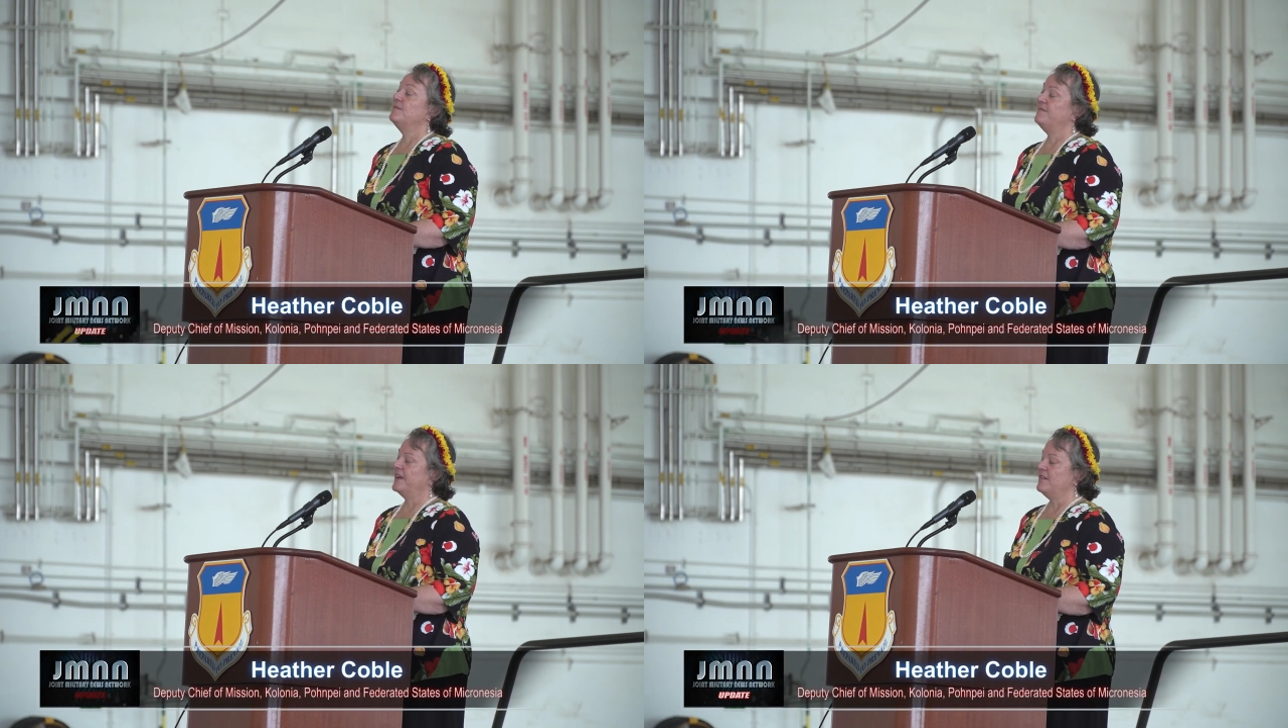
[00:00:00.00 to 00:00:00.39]

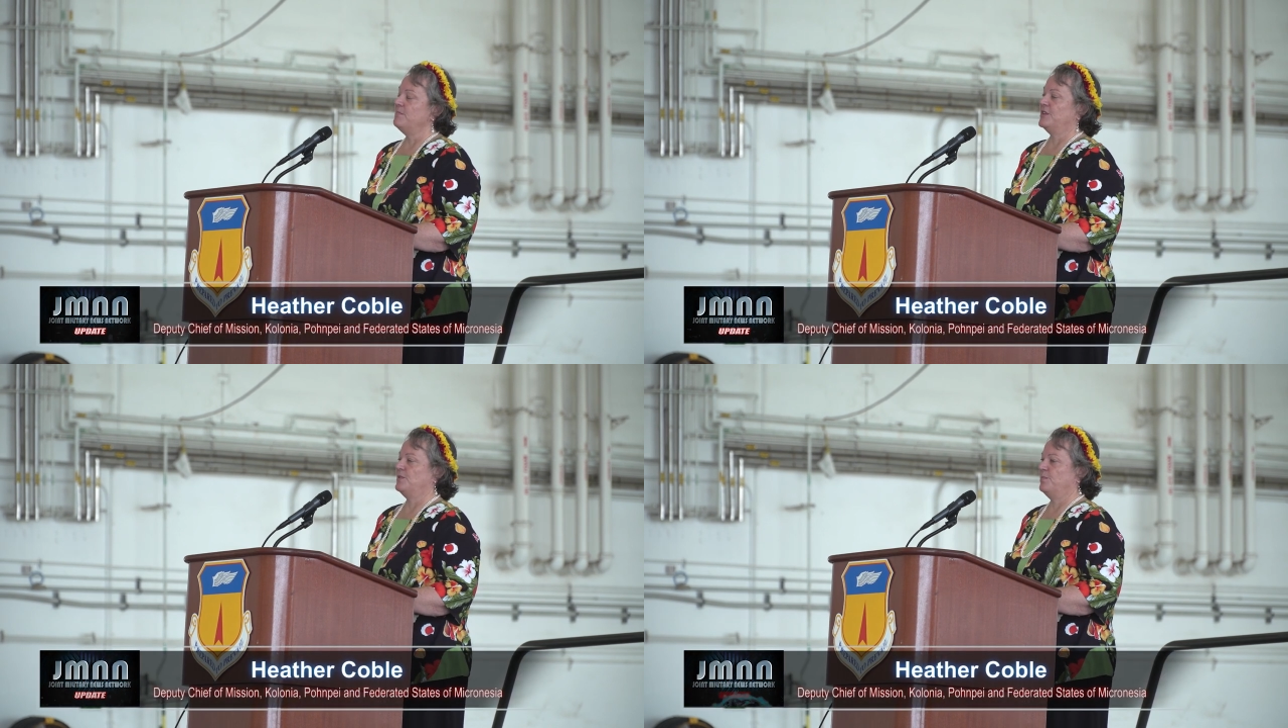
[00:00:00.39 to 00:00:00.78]
very
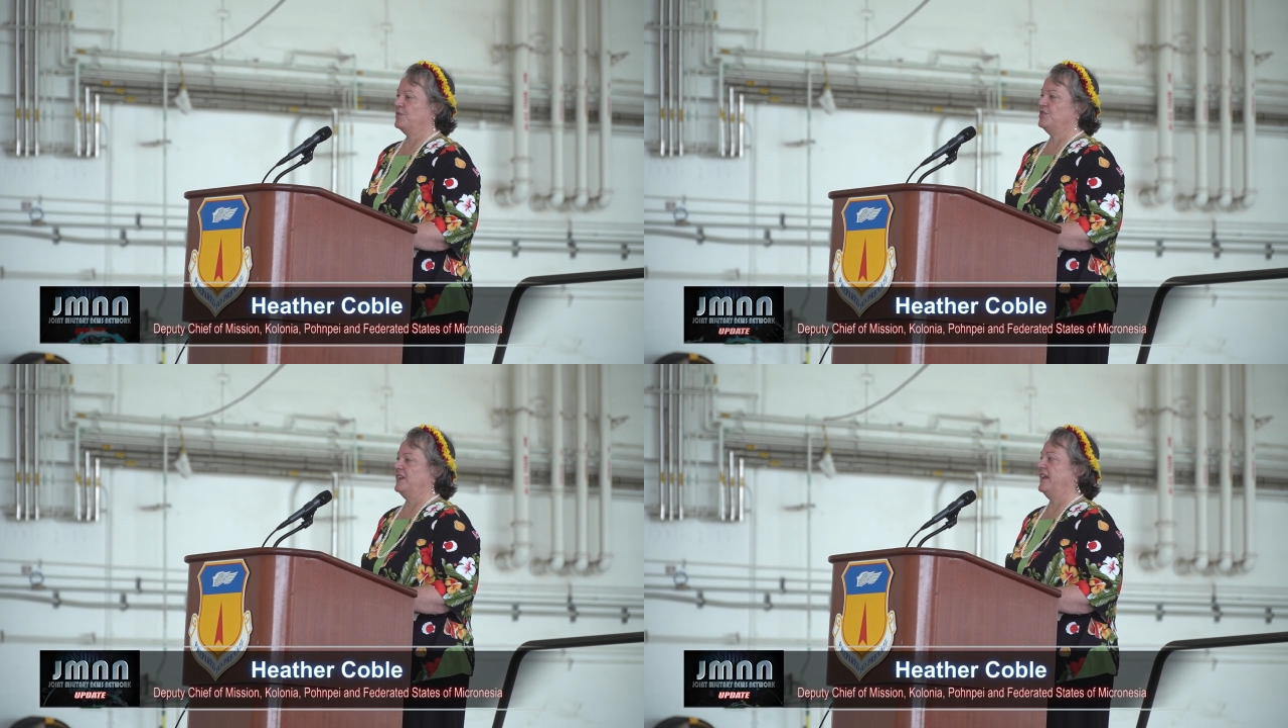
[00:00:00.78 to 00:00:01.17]
much
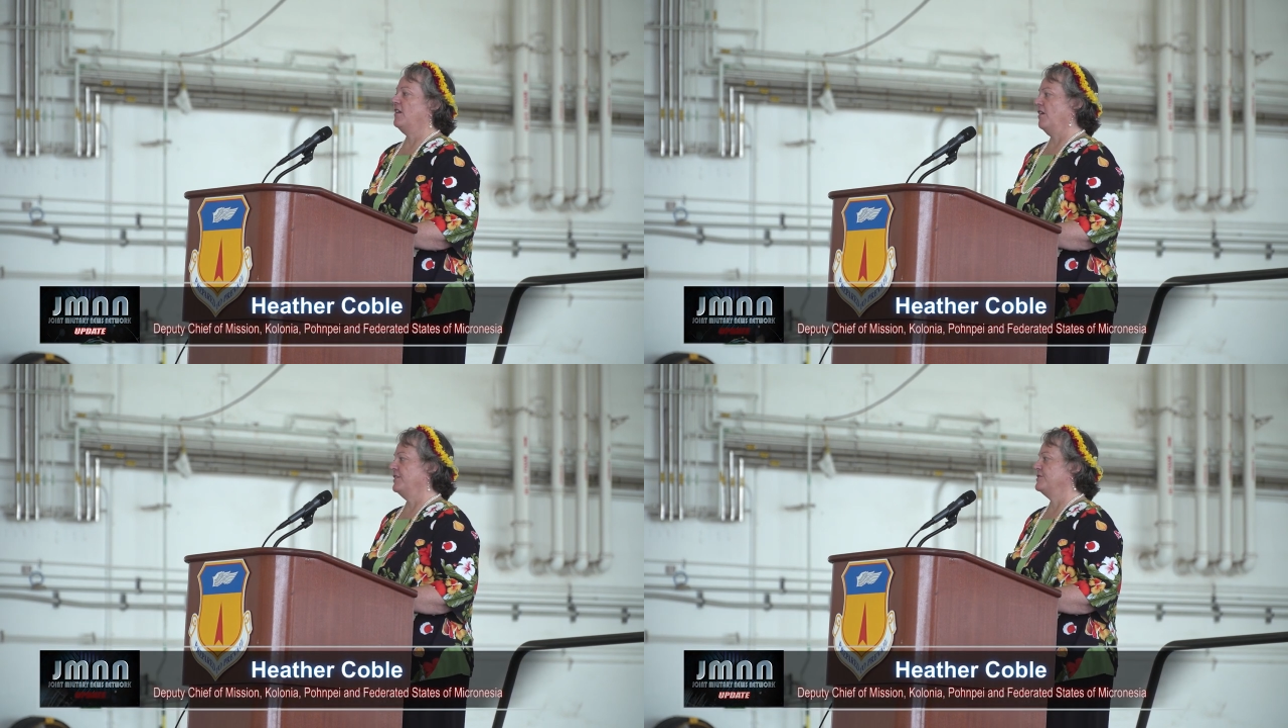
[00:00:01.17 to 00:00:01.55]

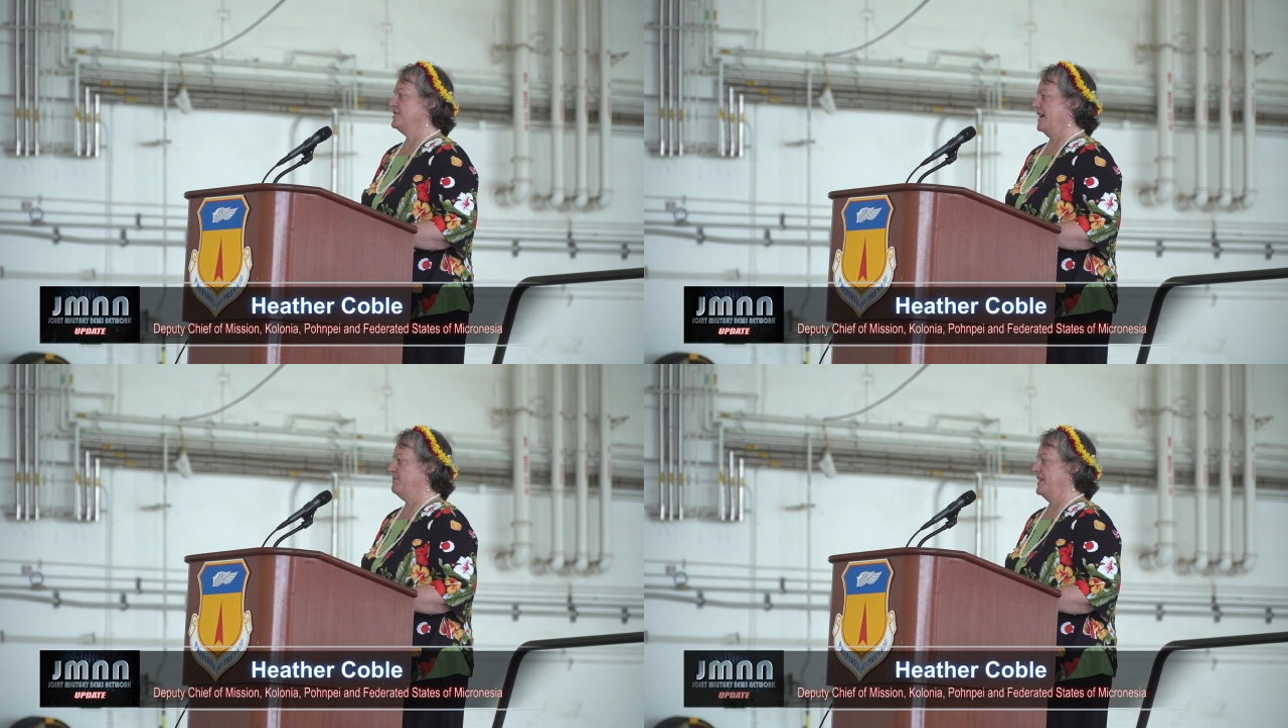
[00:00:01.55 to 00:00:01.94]
appreciate all your
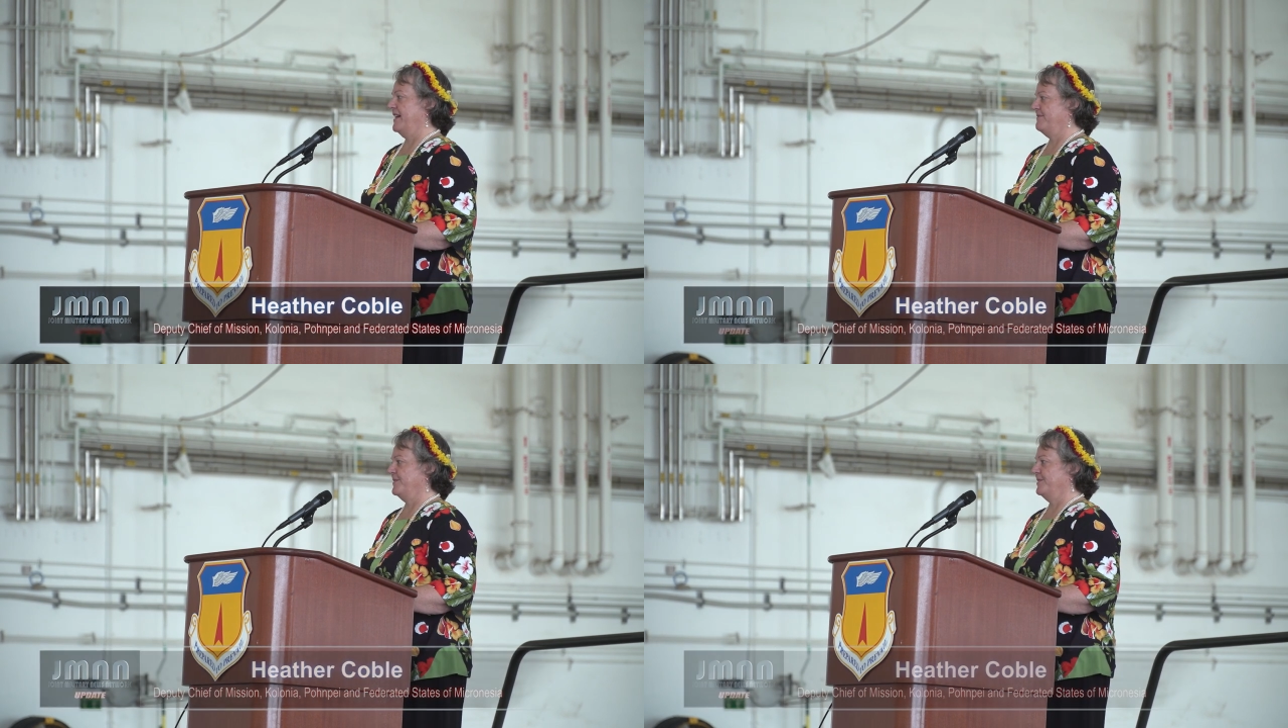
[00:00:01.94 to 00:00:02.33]
time and
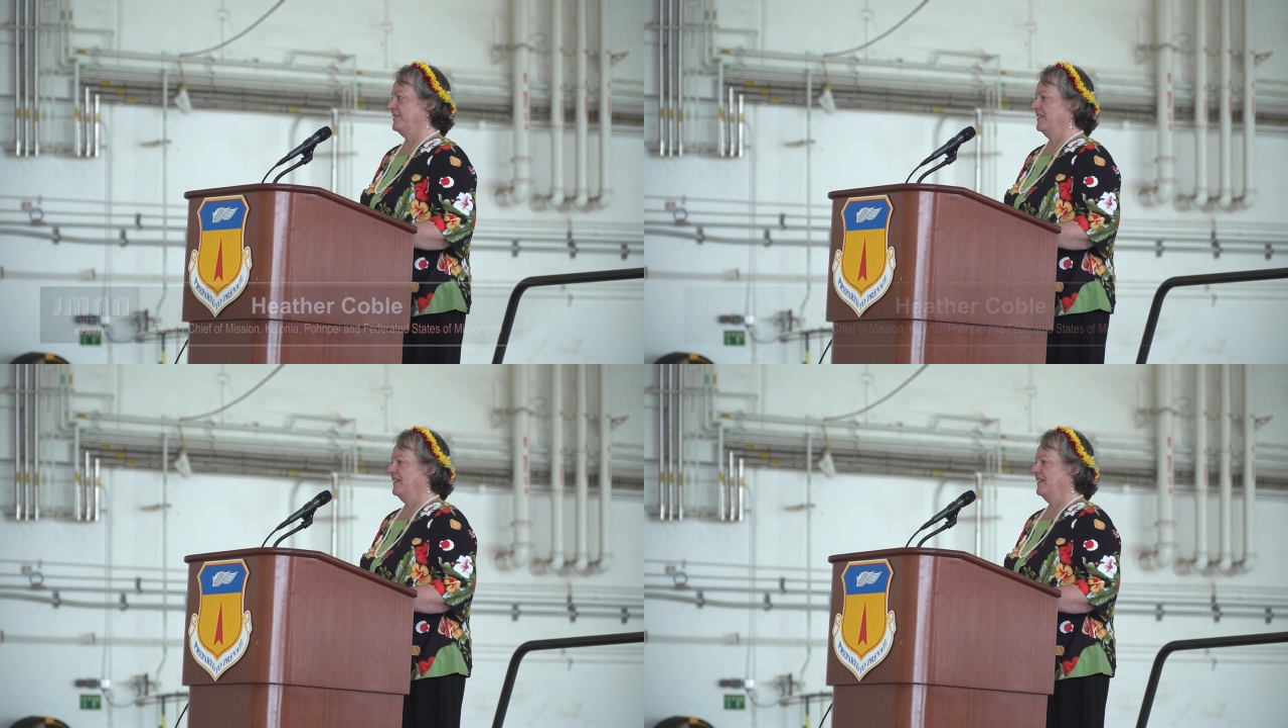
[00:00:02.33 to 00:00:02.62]
effort.